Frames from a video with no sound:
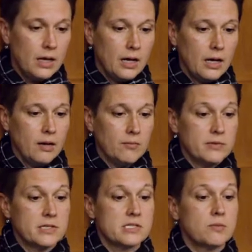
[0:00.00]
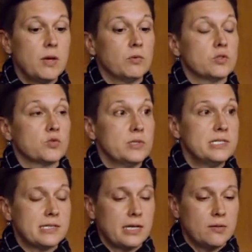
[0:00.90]
Um, this commitment was
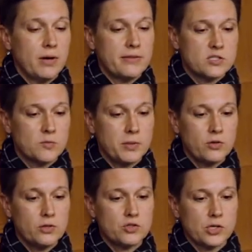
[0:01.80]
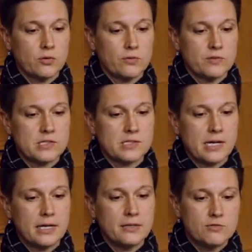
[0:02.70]
restated by the Superior General of the
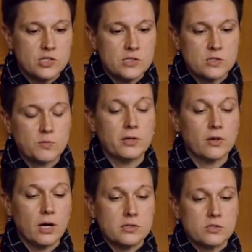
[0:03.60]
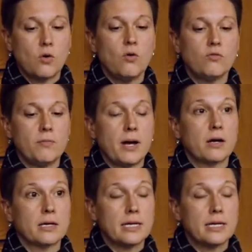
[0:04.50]
Society of Jesus, Peter Hans Kolvenbach,